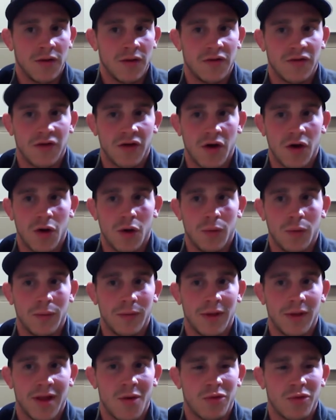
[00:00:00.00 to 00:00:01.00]

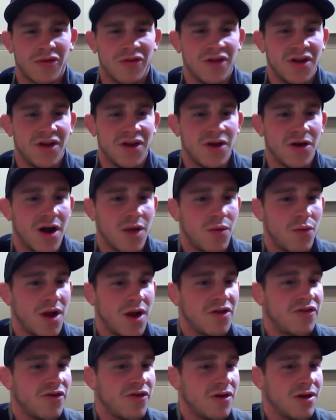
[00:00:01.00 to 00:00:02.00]
So that was the year I
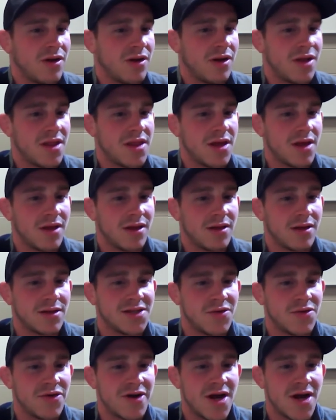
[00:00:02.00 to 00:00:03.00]
redshirted, I think. Is
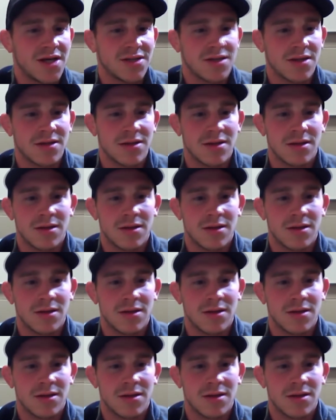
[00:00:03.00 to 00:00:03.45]
that what you're asking?